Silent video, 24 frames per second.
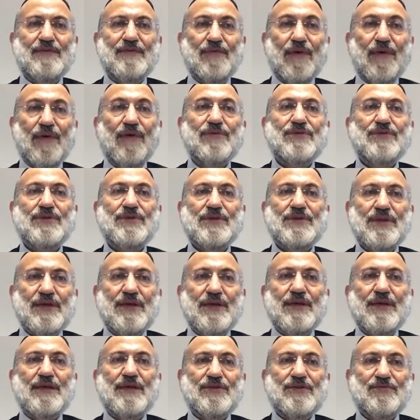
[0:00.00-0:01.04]
Once
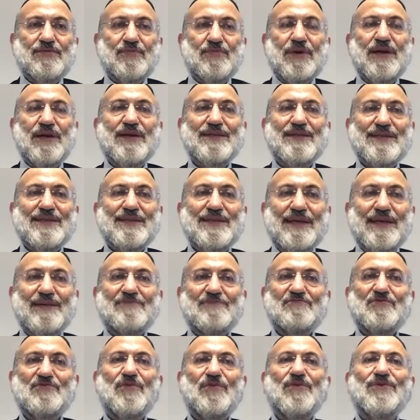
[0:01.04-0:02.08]
parents say,
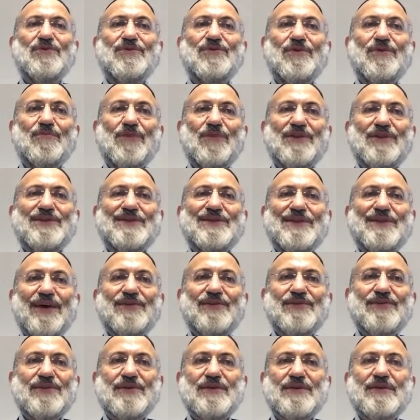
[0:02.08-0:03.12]
you're nobody,
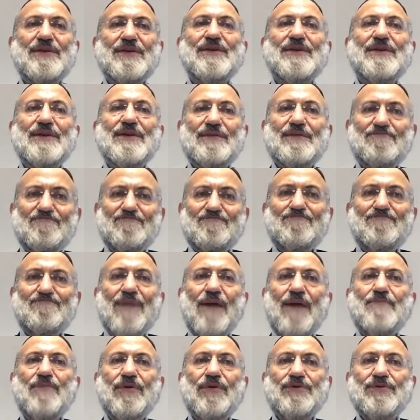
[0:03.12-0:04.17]
nothing, it
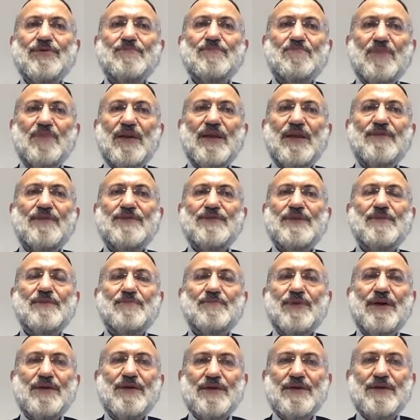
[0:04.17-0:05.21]
much believes the
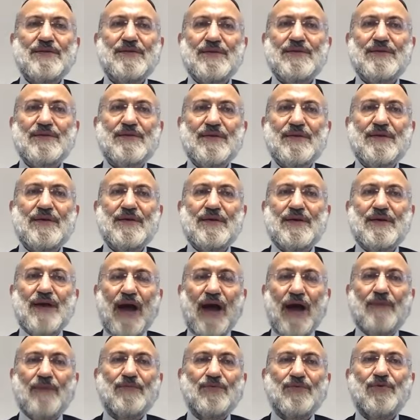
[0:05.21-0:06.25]
parents.
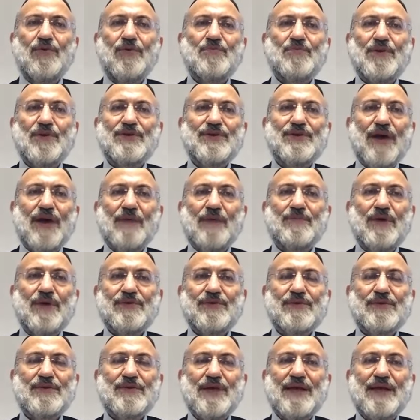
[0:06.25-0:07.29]
And nobody, I'm
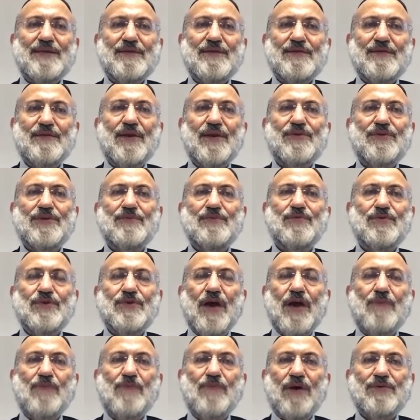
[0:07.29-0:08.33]
nothing, and nothing would
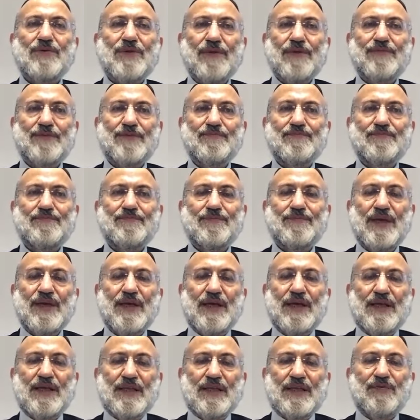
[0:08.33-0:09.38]
come out of it.
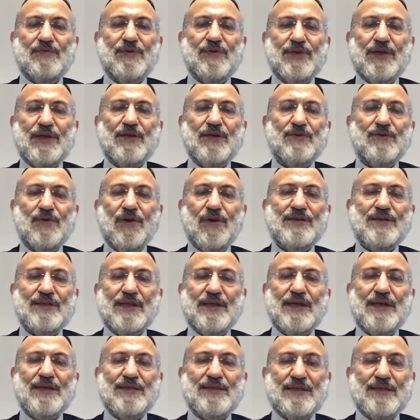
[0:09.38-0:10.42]
So here Torah
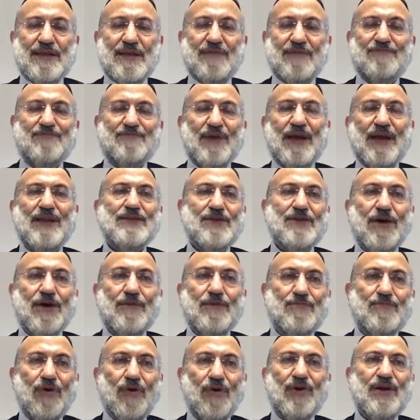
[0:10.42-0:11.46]
says, if parents are
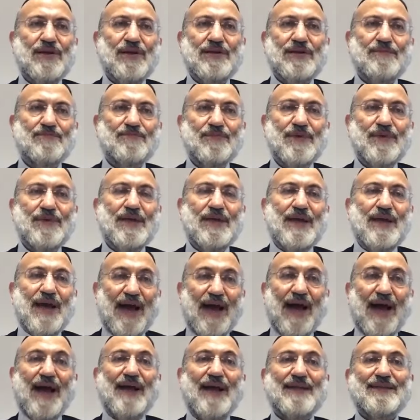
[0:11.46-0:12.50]
mocking,
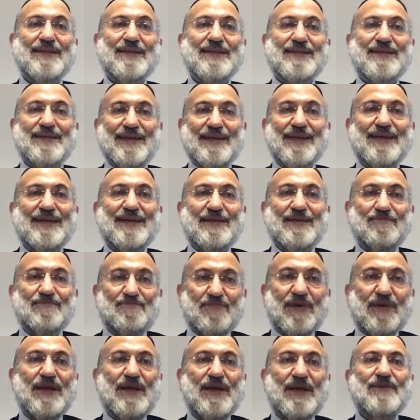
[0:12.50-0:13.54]
and then
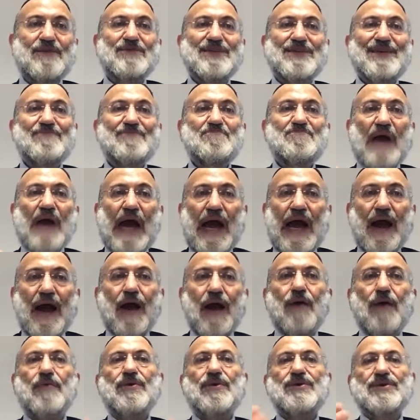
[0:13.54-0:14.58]
please
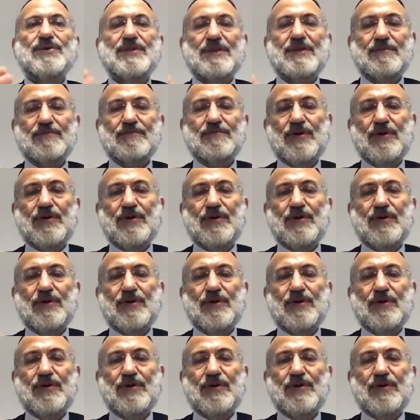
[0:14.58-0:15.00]
empower him